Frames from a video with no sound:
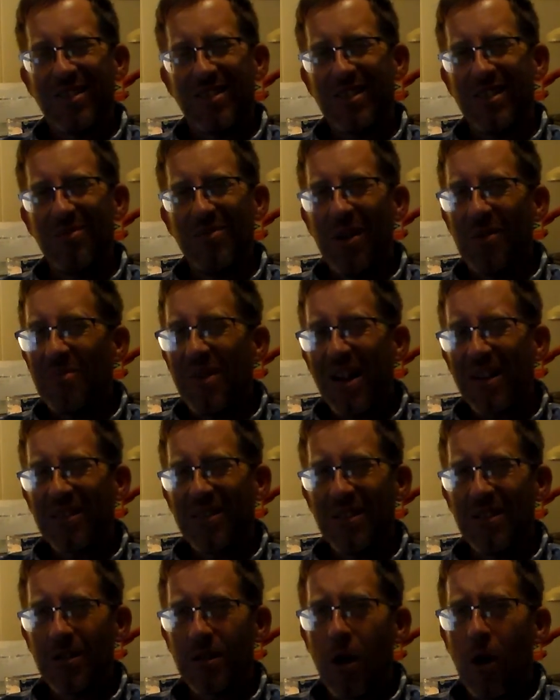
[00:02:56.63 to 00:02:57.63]
it seemed like back
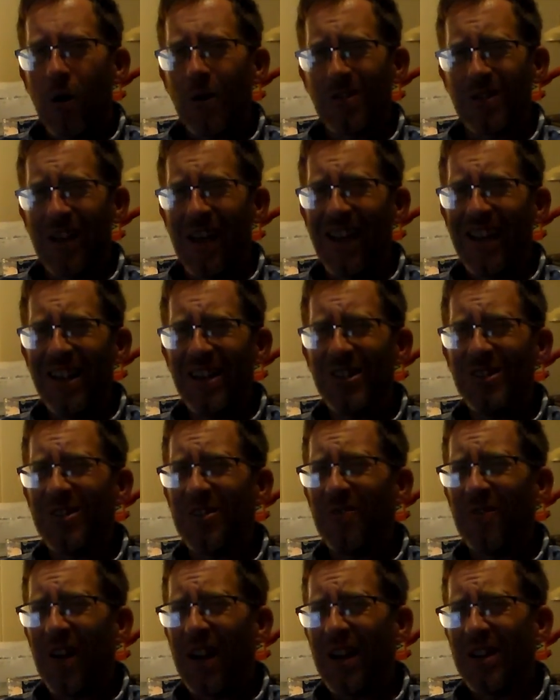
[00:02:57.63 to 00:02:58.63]
then cars
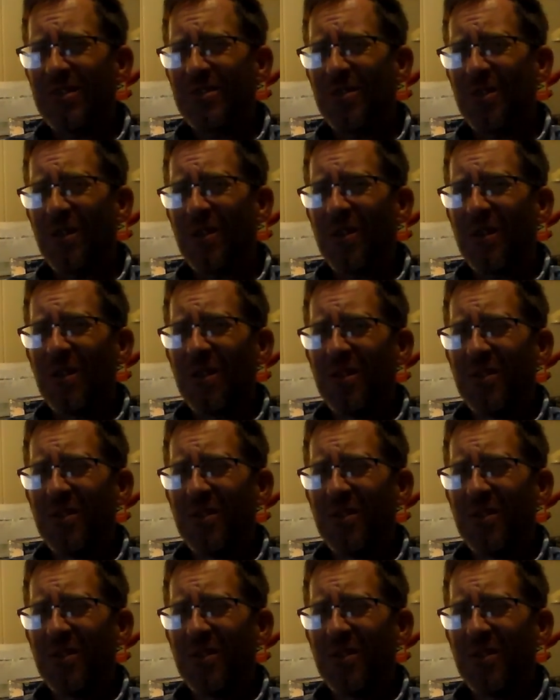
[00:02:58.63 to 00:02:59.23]
aged faster.